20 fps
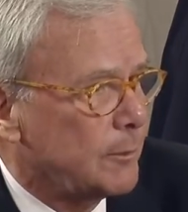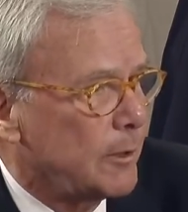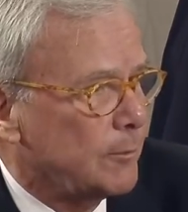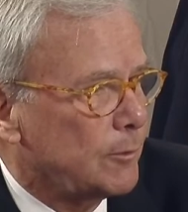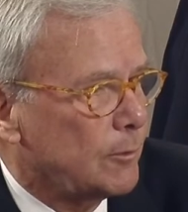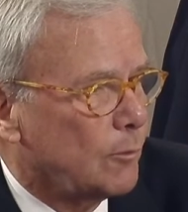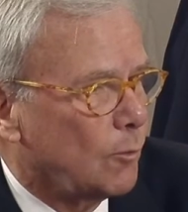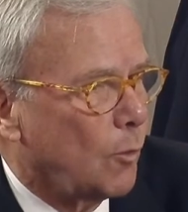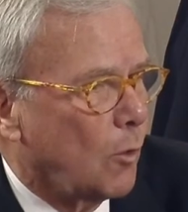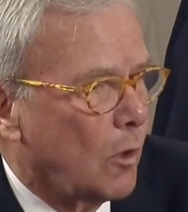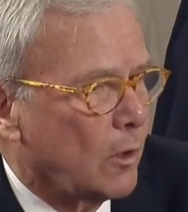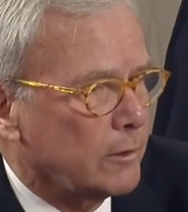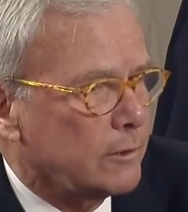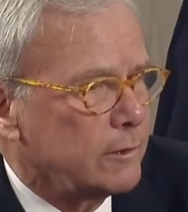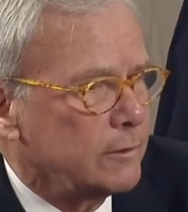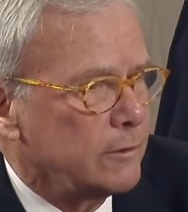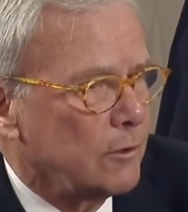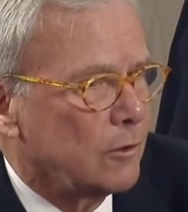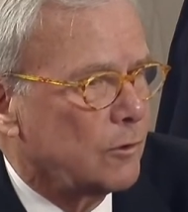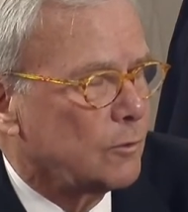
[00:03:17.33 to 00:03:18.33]
People want
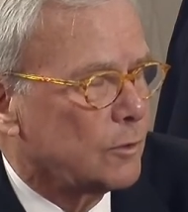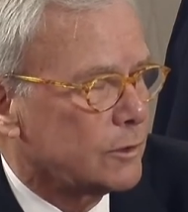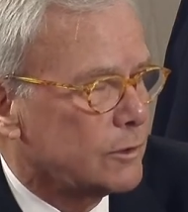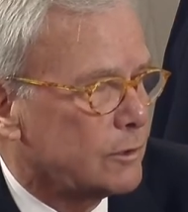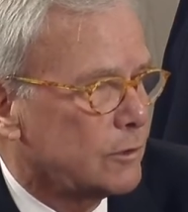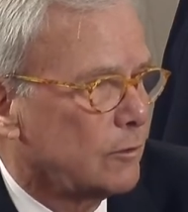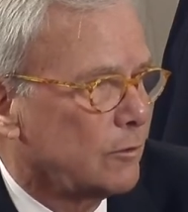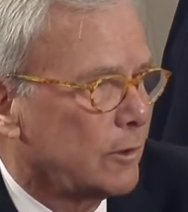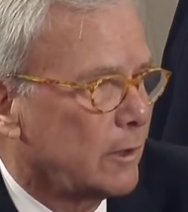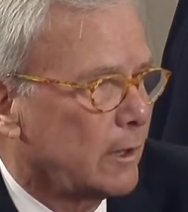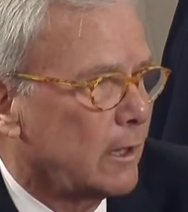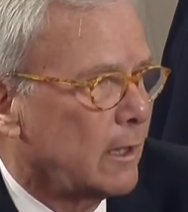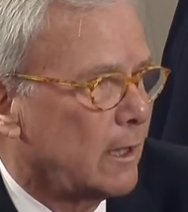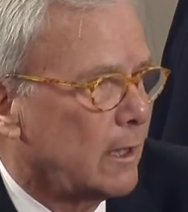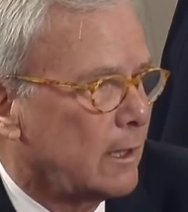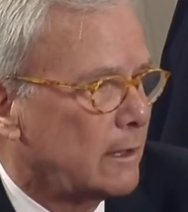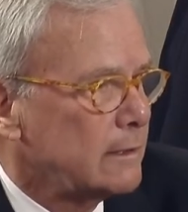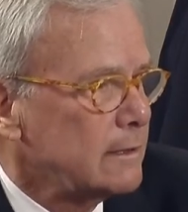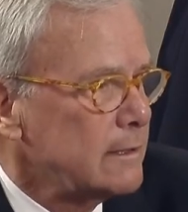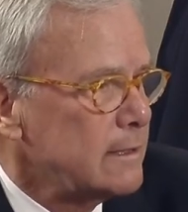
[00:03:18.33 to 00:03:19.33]
to know what's going
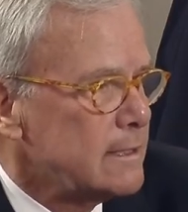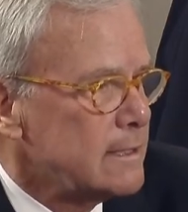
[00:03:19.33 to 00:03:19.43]
on.